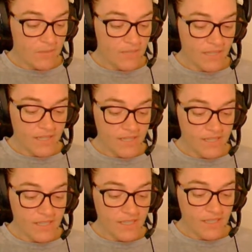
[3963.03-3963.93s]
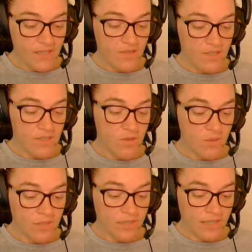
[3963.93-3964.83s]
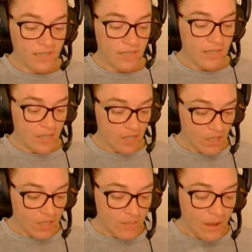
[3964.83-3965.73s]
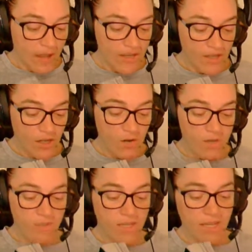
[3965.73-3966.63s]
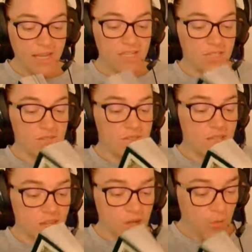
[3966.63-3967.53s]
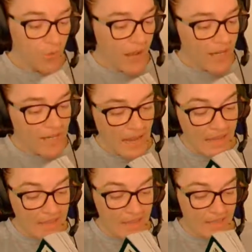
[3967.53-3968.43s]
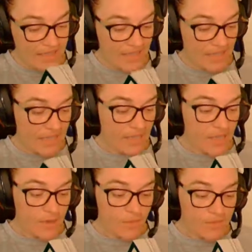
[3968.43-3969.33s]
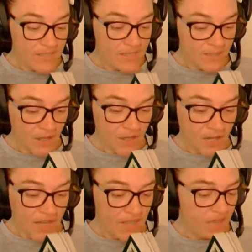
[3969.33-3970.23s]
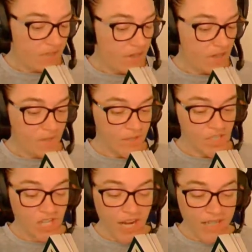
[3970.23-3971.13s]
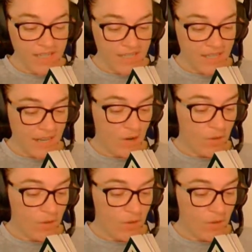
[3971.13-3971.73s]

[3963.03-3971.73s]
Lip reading: to let us sit together in school again. Gertie Pye can go with Minnie Andrews. We had an elegant tea. Mrs. Barry had the very best china set out,